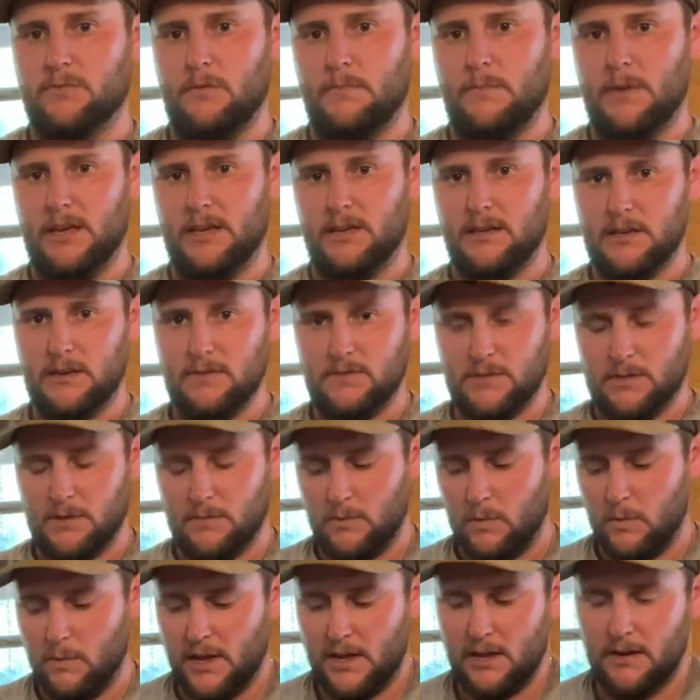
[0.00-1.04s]
We may give some
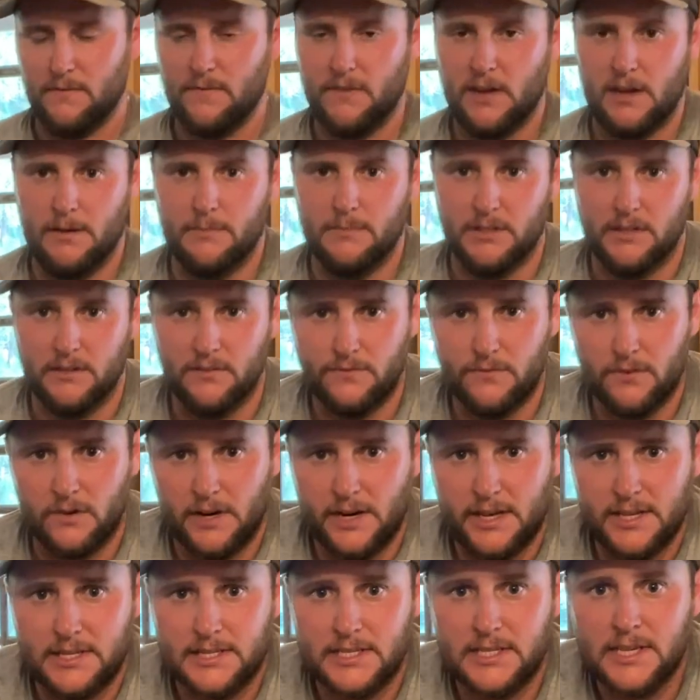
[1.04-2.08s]
away to family and
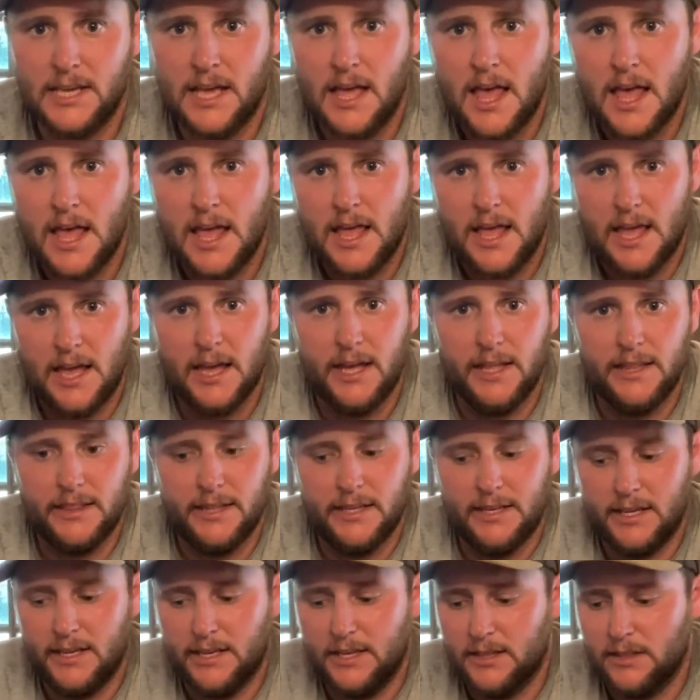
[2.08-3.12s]
friends, and
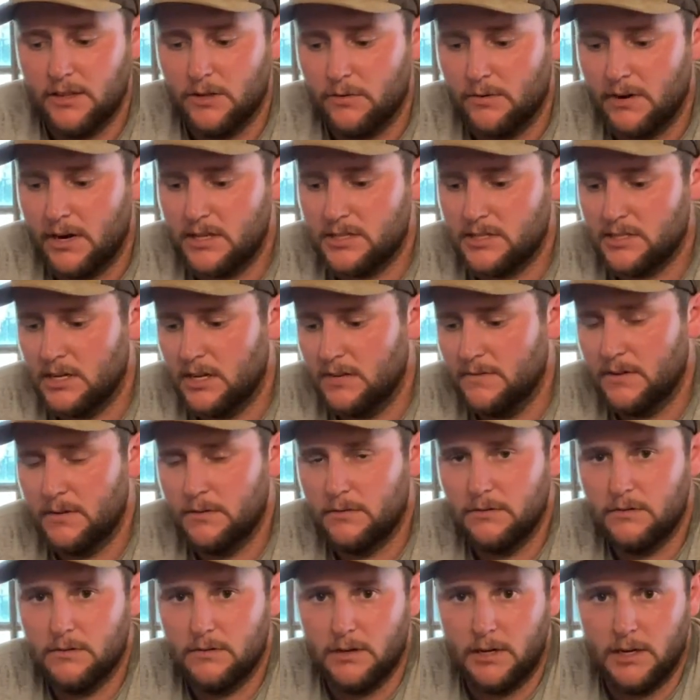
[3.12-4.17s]
then the rest of it
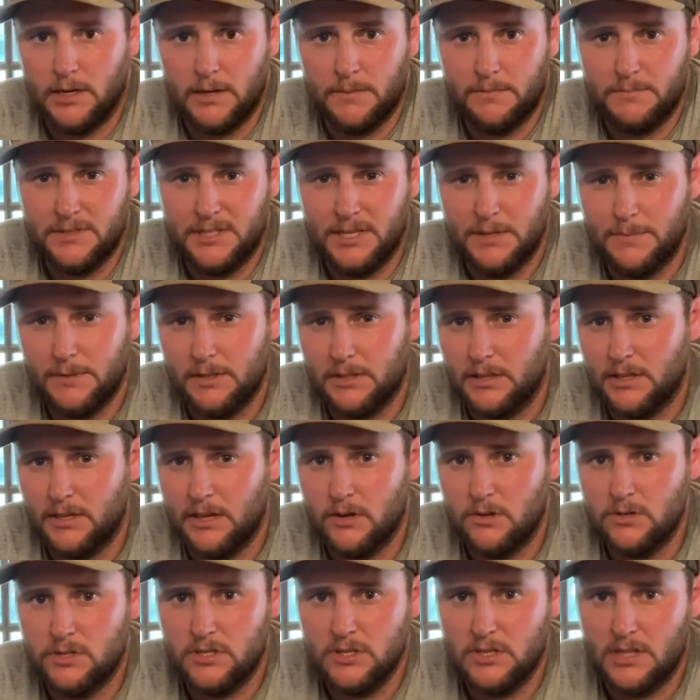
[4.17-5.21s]
uh, typically
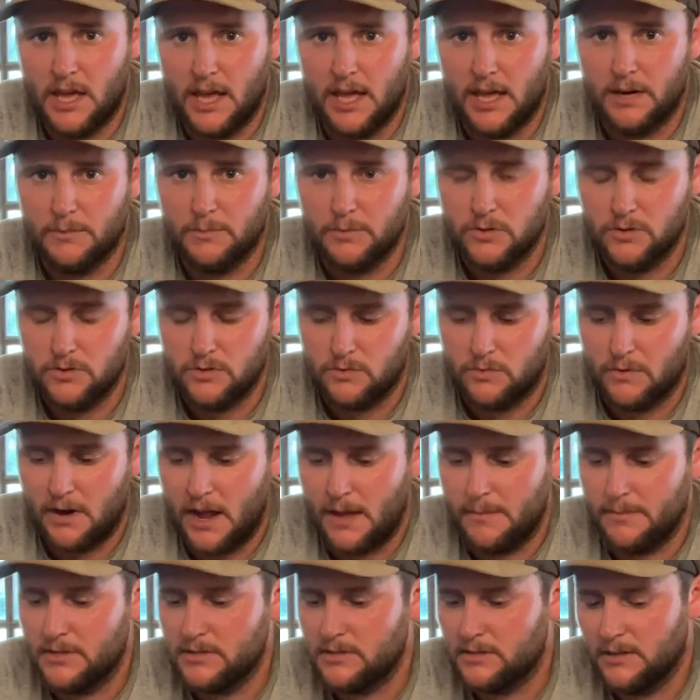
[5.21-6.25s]
goes to the animals. The
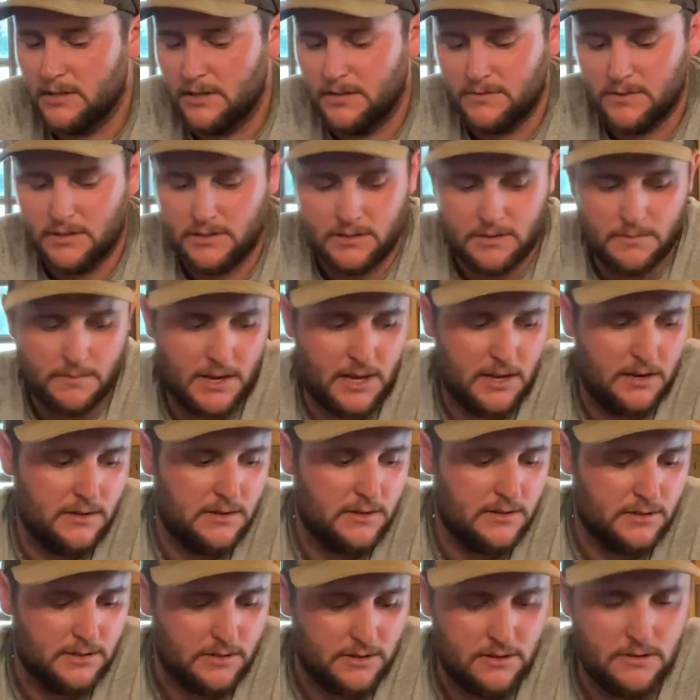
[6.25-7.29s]
rabbits love the
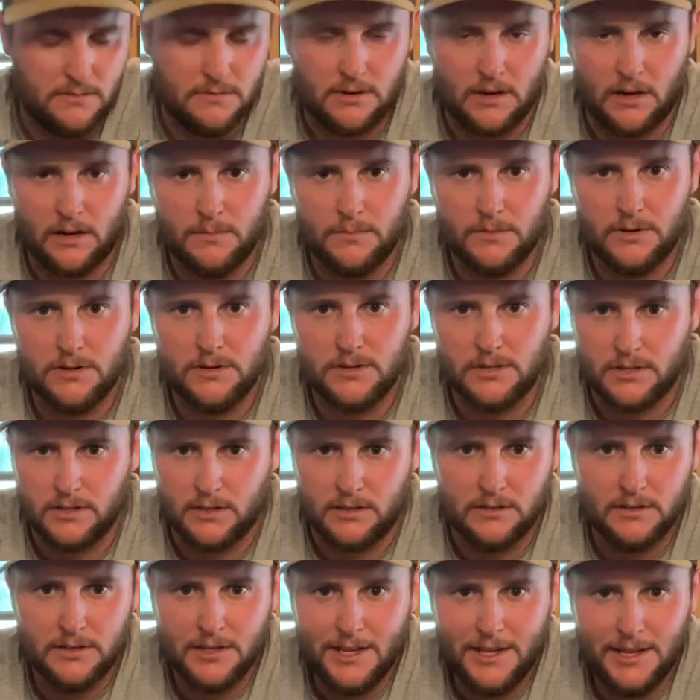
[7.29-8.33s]
tomatoes, the cucumbers,
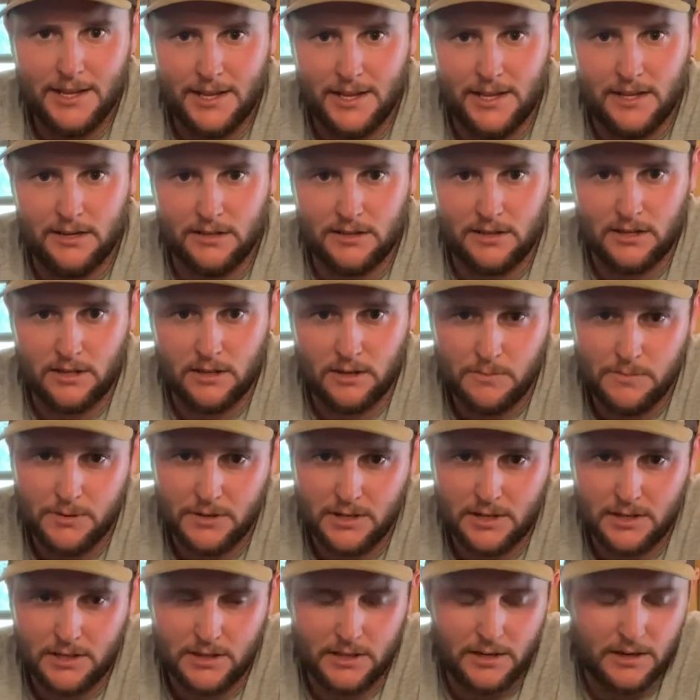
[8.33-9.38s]
and anything you
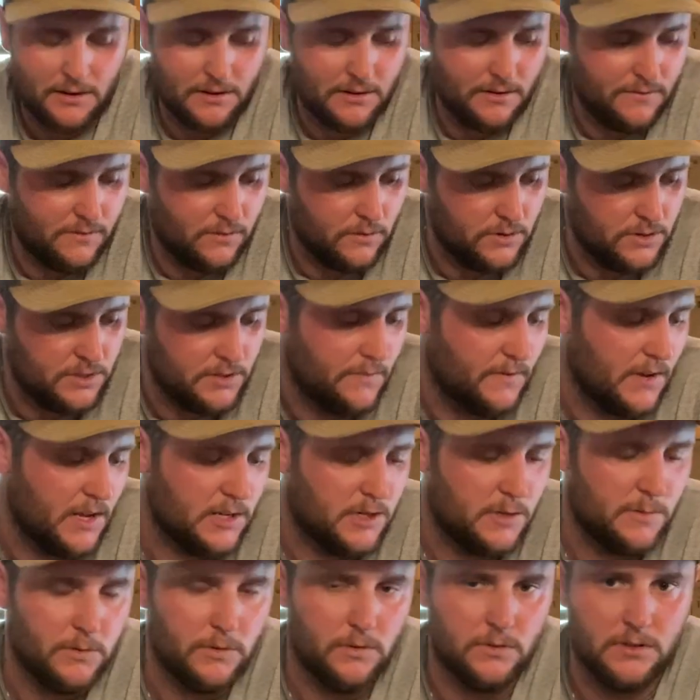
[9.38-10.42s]
put in there for as a
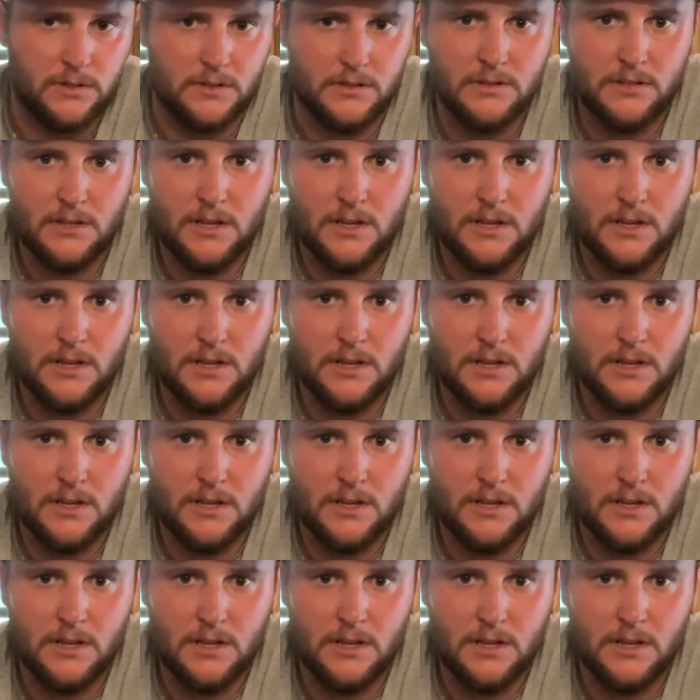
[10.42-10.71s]
vegetable the,